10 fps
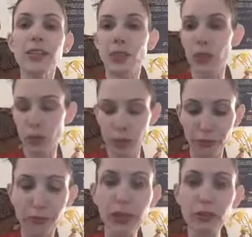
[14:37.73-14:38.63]
I saw it with a
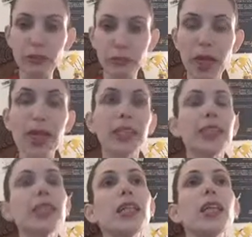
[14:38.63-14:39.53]
friend of
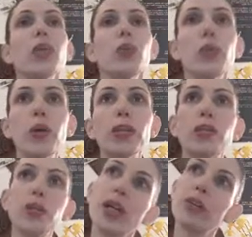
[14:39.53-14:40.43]
mine. We
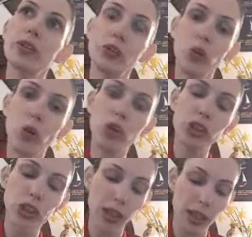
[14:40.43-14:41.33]
went together to
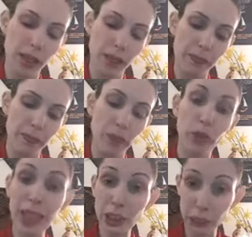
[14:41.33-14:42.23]
watch
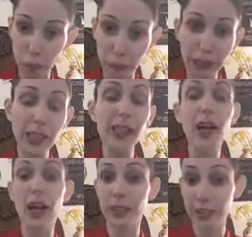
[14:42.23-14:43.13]
Voyage
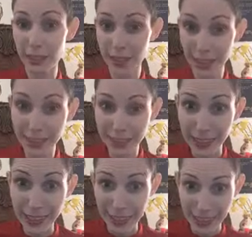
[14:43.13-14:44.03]
Immobile. I did send
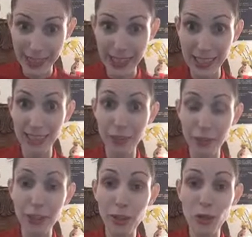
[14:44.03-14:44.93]
a
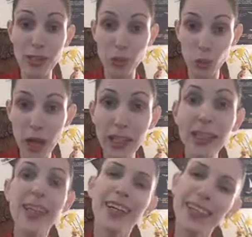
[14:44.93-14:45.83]
video as well.